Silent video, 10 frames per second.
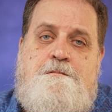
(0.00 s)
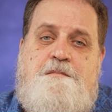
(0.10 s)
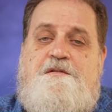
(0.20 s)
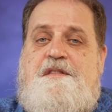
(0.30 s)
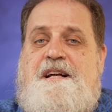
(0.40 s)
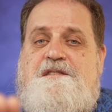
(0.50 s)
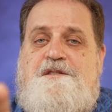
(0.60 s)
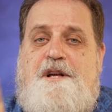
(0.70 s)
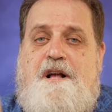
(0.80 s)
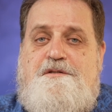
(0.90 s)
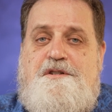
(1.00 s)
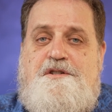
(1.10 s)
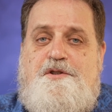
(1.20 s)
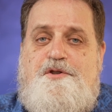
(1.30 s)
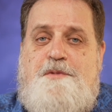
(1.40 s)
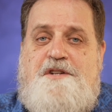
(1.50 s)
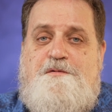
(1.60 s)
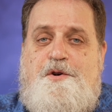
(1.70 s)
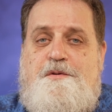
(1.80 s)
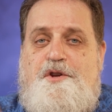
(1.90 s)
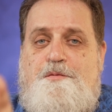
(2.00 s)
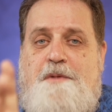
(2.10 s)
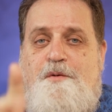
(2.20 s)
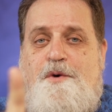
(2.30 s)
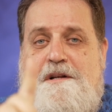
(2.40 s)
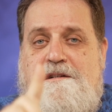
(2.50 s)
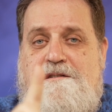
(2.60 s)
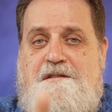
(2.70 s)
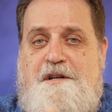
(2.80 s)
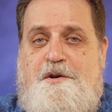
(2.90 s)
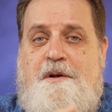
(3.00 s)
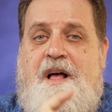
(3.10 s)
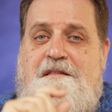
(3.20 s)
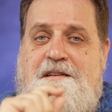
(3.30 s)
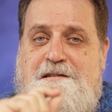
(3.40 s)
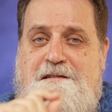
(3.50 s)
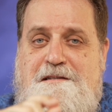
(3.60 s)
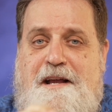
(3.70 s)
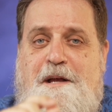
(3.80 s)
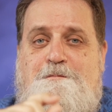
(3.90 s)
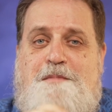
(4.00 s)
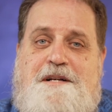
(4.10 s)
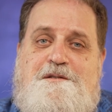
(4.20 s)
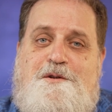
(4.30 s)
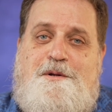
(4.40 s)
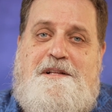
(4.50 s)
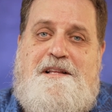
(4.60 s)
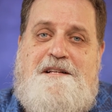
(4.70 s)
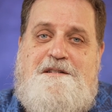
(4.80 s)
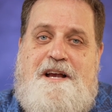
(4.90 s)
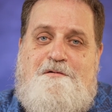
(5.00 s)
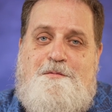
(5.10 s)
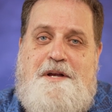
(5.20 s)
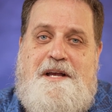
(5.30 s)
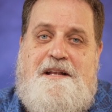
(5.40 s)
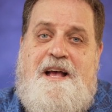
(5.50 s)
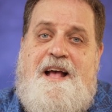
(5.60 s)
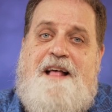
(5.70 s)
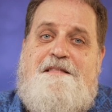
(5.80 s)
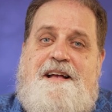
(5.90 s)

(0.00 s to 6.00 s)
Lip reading: But if $1,000 is still too much for you, then you might want to consider the second best Sony lens ever made, and